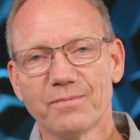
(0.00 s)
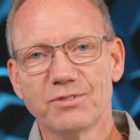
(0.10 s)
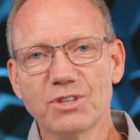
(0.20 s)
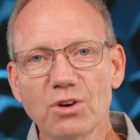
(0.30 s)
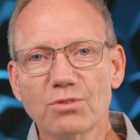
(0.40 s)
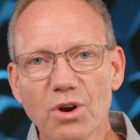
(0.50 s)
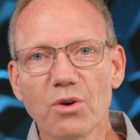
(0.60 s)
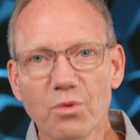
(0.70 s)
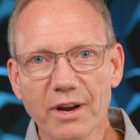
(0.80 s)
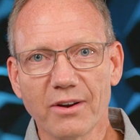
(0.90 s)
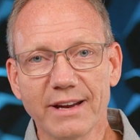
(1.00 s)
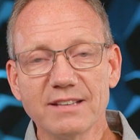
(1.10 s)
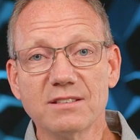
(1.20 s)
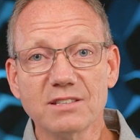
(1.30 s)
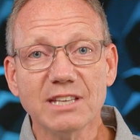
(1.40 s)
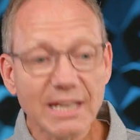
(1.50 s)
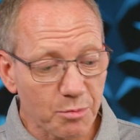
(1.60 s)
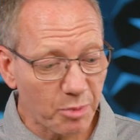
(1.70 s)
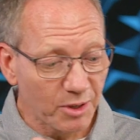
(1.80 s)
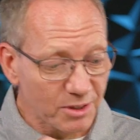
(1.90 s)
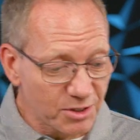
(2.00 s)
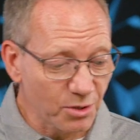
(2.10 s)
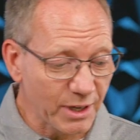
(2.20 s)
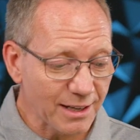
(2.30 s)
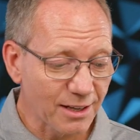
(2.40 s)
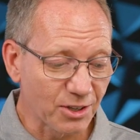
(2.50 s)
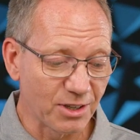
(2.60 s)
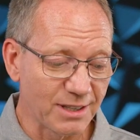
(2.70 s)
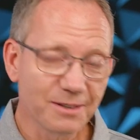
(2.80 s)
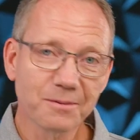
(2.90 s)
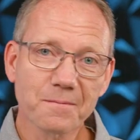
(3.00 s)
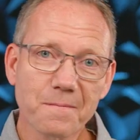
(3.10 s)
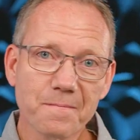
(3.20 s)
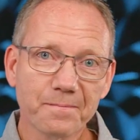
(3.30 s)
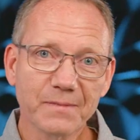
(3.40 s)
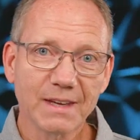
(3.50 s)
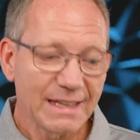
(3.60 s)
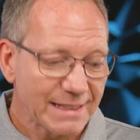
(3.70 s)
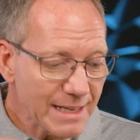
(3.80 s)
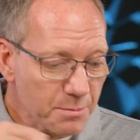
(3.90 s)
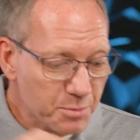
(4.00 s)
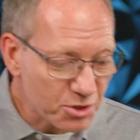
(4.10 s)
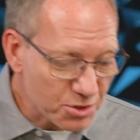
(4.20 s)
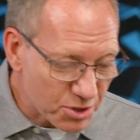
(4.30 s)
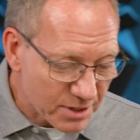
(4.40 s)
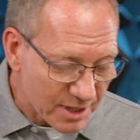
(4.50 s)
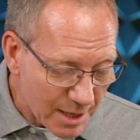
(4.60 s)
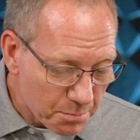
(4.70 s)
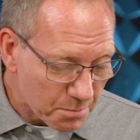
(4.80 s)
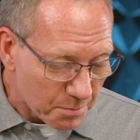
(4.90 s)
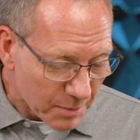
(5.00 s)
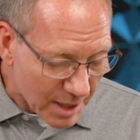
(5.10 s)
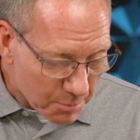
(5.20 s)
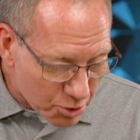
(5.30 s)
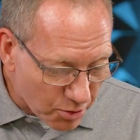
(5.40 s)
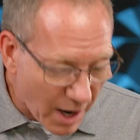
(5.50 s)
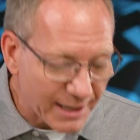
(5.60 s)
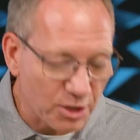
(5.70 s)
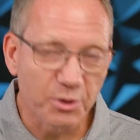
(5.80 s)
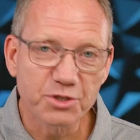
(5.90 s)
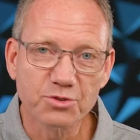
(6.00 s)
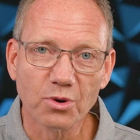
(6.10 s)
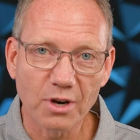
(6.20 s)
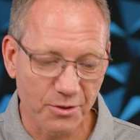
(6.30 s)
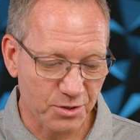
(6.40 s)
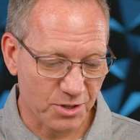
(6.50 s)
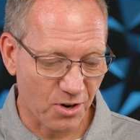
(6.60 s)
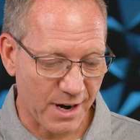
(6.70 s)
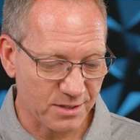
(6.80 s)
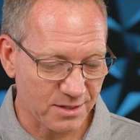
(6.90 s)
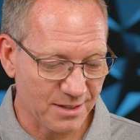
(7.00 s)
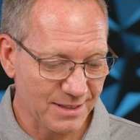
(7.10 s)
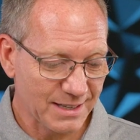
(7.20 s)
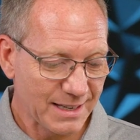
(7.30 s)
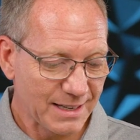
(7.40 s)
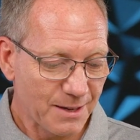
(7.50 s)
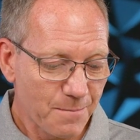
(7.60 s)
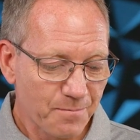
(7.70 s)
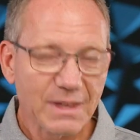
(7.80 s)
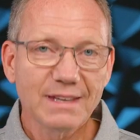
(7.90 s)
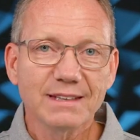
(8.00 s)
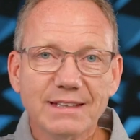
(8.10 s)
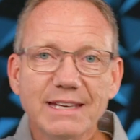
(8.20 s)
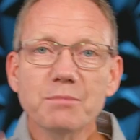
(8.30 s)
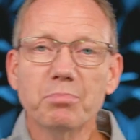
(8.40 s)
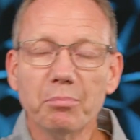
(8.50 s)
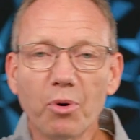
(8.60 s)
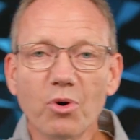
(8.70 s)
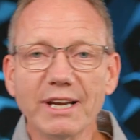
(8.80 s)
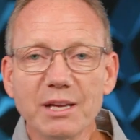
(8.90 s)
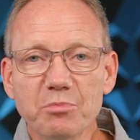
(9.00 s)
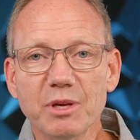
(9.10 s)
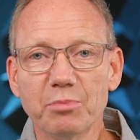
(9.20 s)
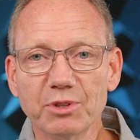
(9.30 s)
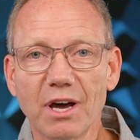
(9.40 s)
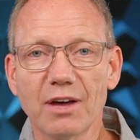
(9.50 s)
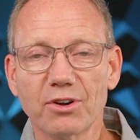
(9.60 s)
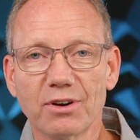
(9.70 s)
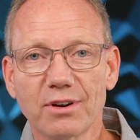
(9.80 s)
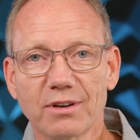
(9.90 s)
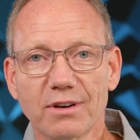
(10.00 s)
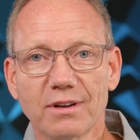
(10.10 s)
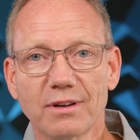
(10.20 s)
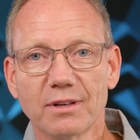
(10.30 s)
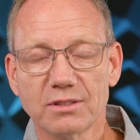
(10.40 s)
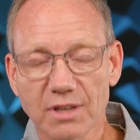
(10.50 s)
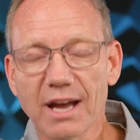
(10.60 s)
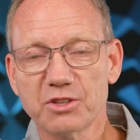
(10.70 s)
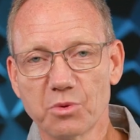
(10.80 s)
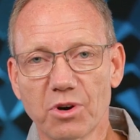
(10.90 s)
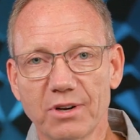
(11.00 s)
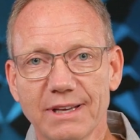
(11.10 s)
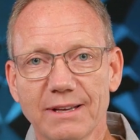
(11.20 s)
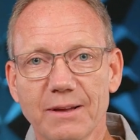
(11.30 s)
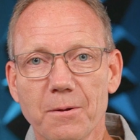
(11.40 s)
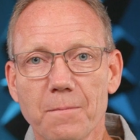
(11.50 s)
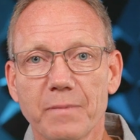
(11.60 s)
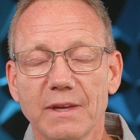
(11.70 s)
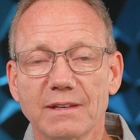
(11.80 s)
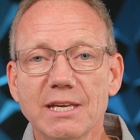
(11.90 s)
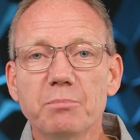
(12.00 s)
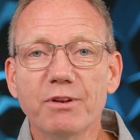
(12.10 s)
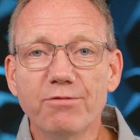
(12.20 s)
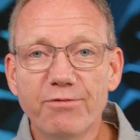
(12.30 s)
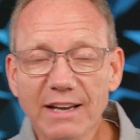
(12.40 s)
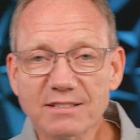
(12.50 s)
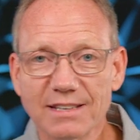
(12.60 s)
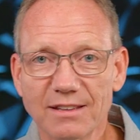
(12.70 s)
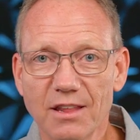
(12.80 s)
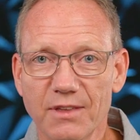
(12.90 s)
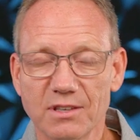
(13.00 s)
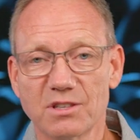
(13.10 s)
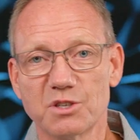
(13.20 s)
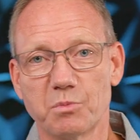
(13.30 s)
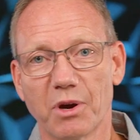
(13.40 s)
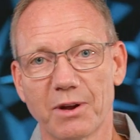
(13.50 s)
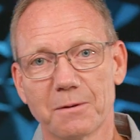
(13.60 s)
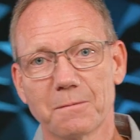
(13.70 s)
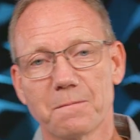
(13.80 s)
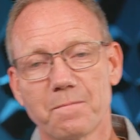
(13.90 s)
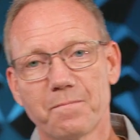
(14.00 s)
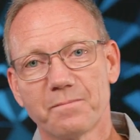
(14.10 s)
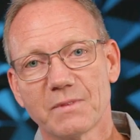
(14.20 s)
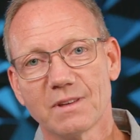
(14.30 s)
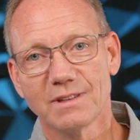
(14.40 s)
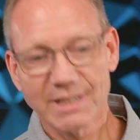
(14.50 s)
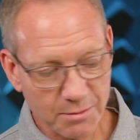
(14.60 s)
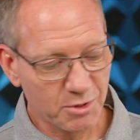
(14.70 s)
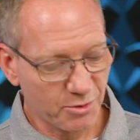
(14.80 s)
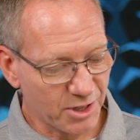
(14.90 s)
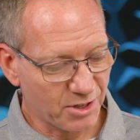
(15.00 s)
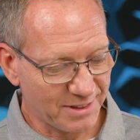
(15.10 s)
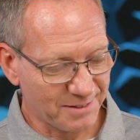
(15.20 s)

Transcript: Don't grow weary. He says, keep doing good. Keep trying to restore others to Christ. Keep pointing people to God's word. Keep investing in the things of the Spirit. Keep doing good.